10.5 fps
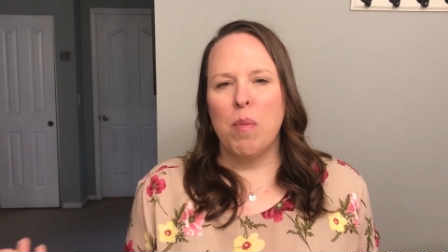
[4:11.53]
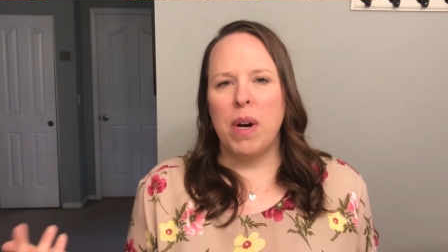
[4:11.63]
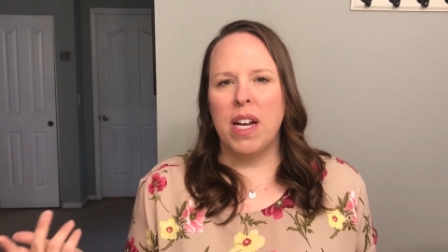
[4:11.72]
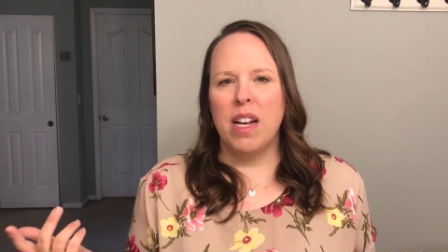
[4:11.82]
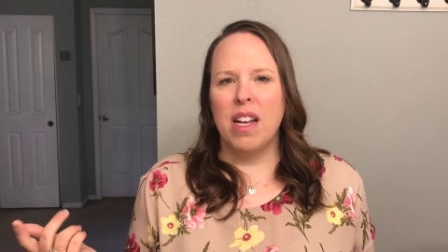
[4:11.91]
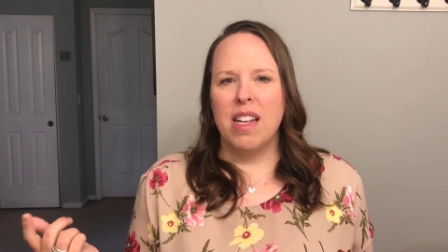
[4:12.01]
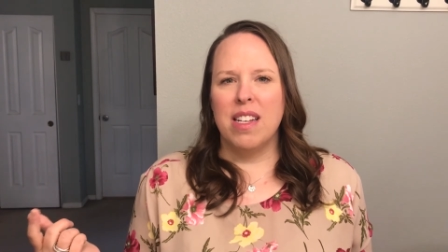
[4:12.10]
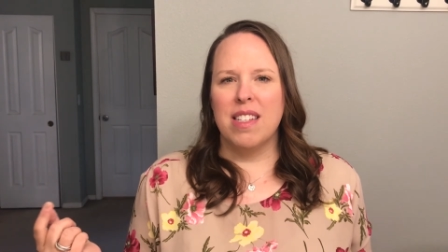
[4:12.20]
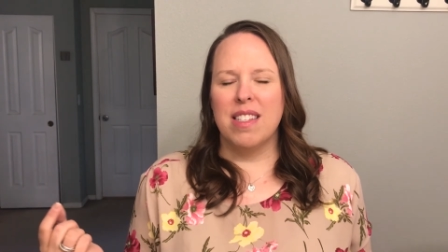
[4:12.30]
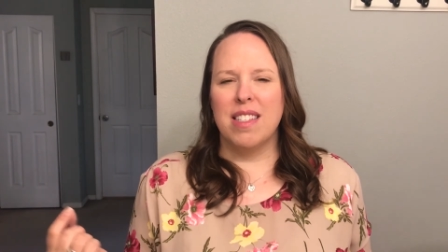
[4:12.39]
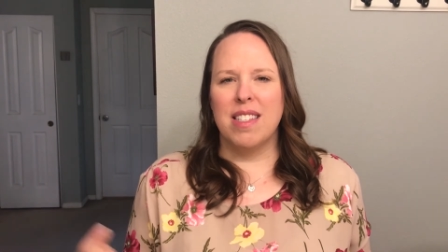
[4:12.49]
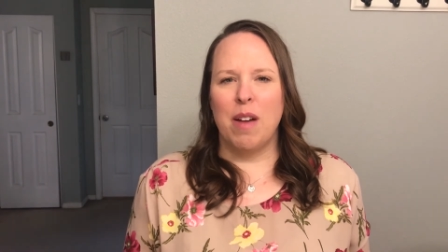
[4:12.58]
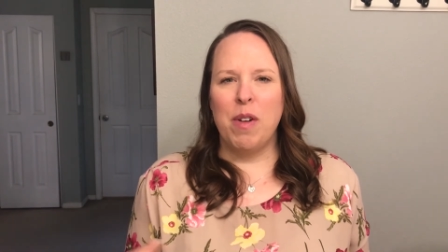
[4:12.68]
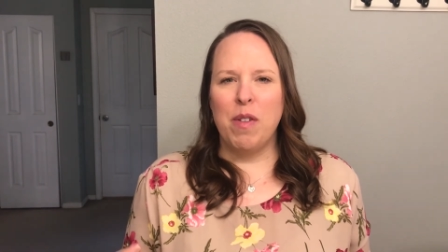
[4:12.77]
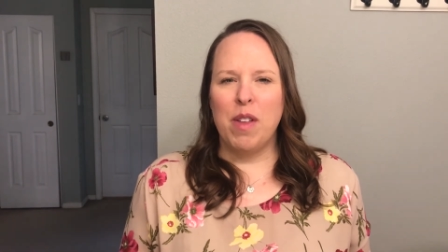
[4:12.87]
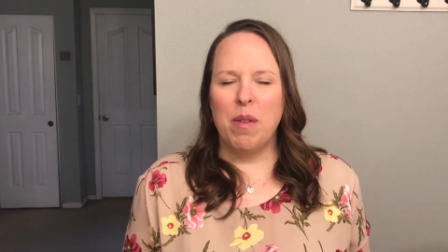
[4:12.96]
But some
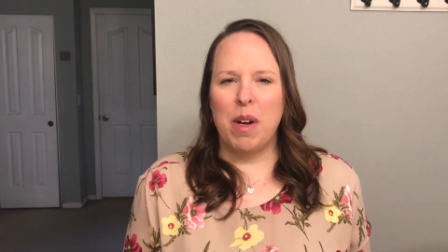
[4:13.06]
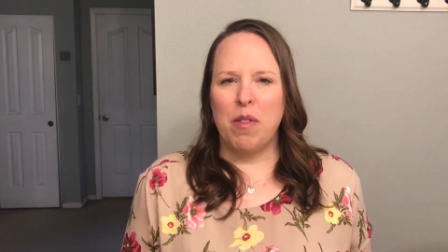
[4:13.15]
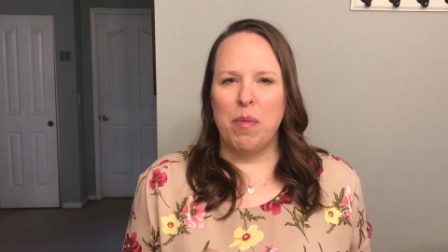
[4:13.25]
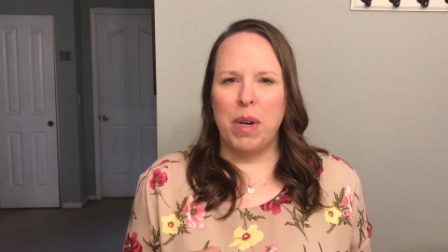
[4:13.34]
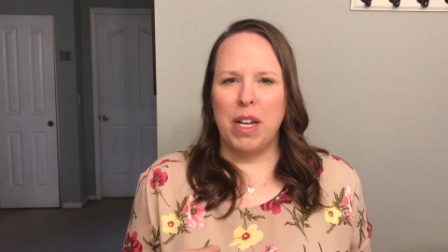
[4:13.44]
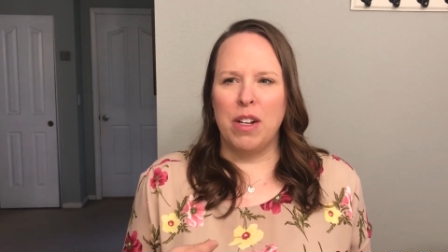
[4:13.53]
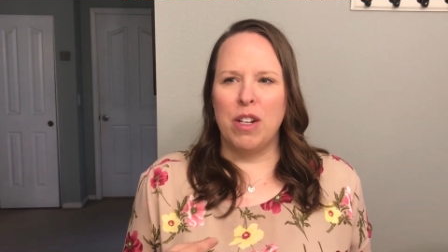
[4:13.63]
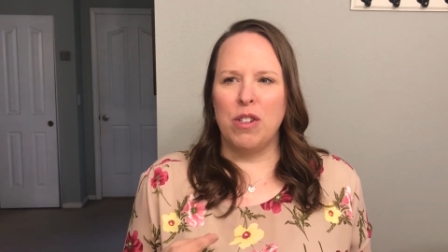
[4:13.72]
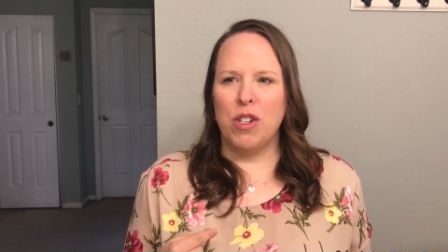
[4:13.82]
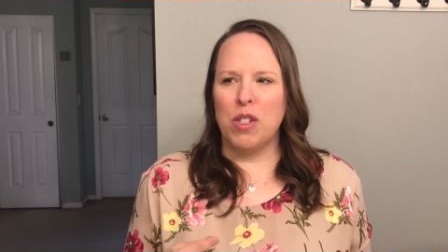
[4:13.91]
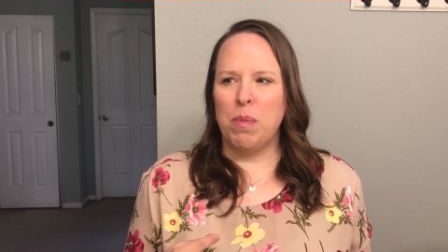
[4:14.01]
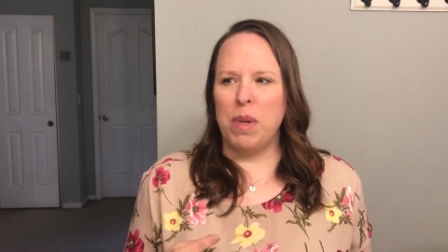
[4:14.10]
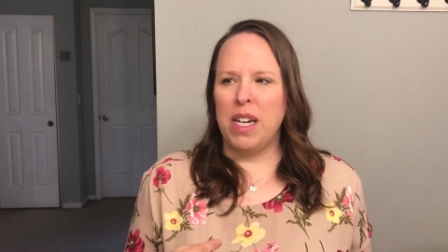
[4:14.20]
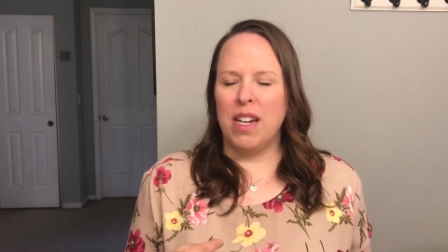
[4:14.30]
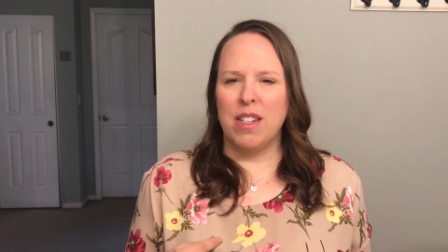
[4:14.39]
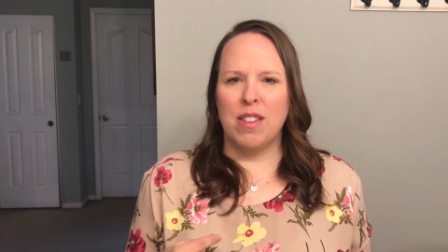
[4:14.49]
of them have been just
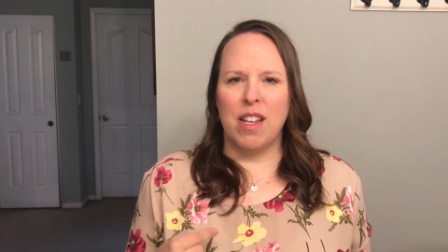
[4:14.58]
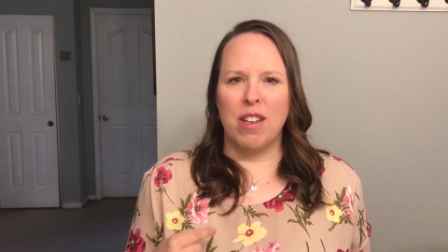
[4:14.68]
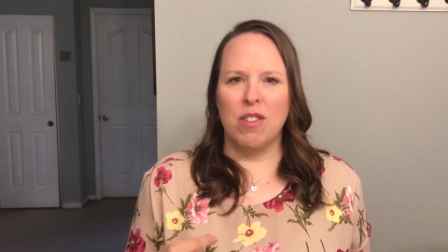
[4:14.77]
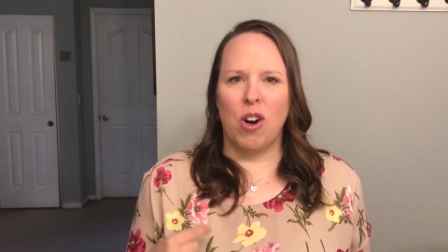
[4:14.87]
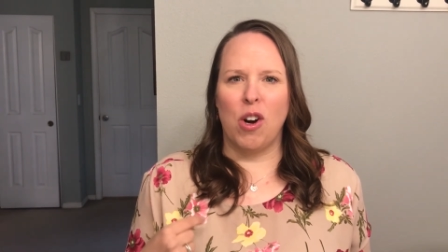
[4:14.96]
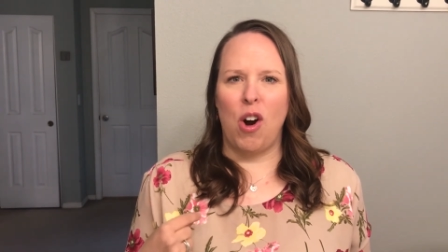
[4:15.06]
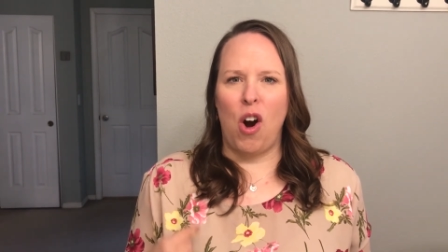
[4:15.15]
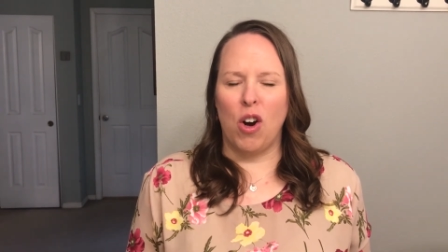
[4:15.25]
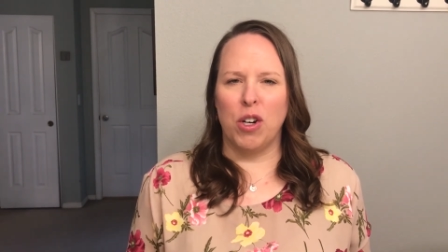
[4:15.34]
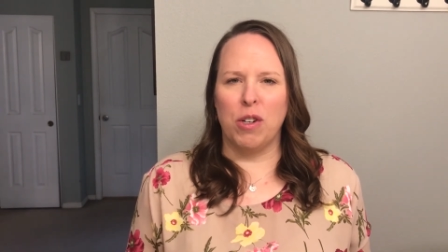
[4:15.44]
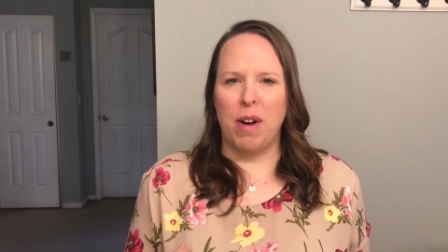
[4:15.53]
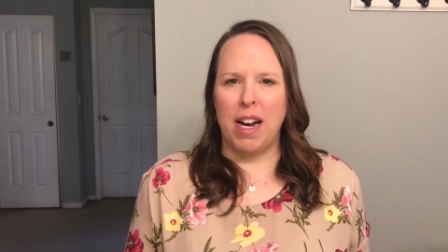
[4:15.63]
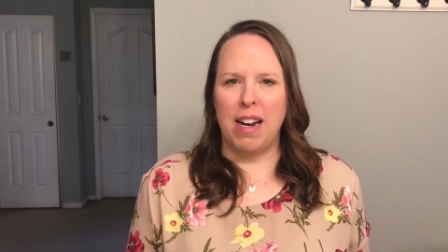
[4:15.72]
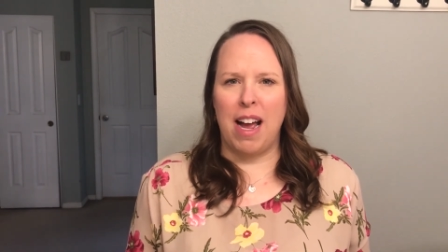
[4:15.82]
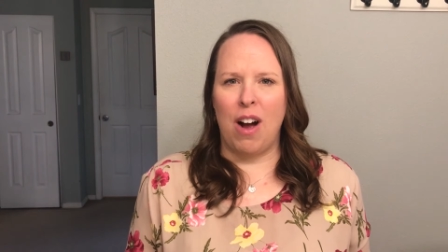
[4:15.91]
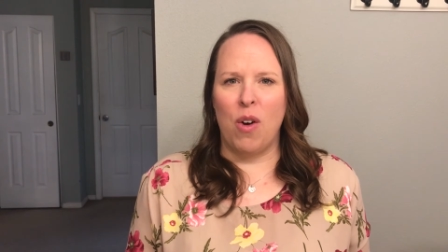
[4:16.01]
because things are hard right
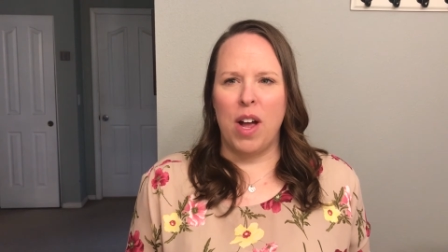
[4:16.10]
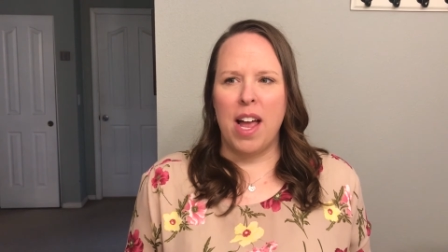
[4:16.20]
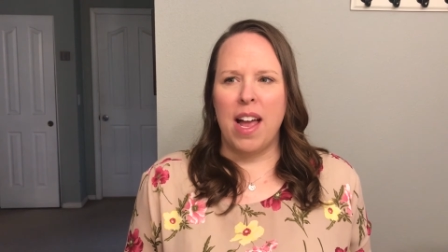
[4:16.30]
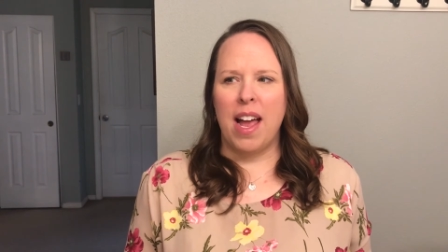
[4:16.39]
now